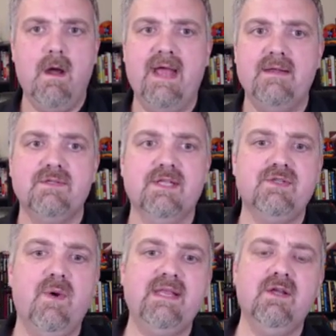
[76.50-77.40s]
All right, so
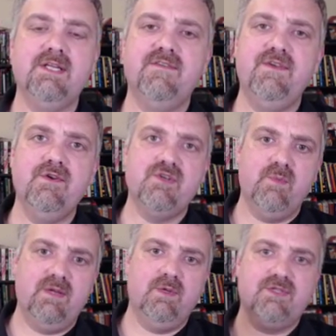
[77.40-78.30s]
let's go ahead and look at
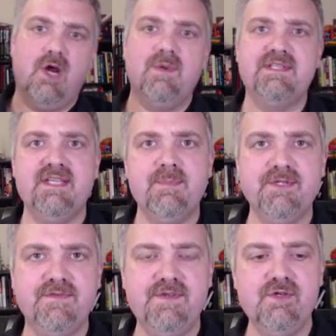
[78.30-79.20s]
diffusion. We'll start with
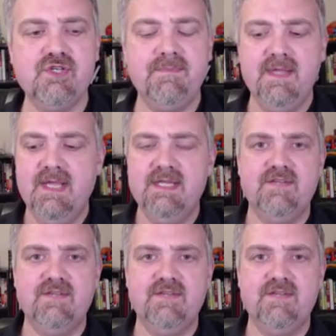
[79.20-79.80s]
simple diffusion.